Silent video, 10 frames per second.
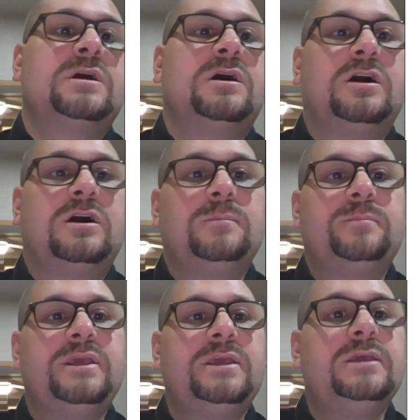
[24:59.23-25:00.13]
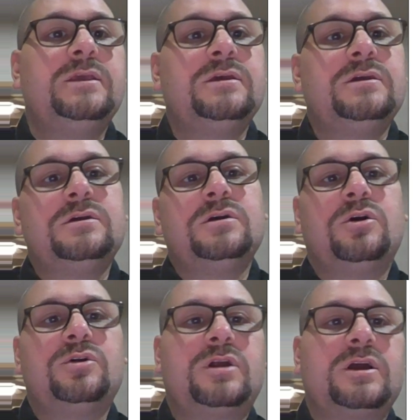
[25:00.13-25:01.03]
B,
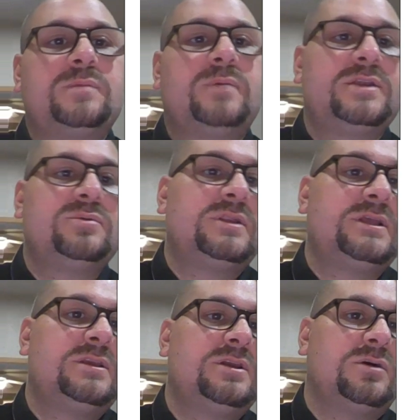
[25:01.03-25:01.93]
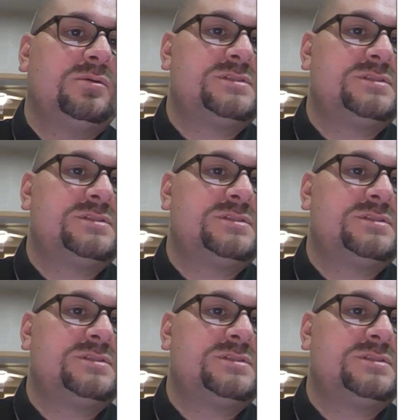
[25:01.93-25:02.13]
owner occupied dwelling, no.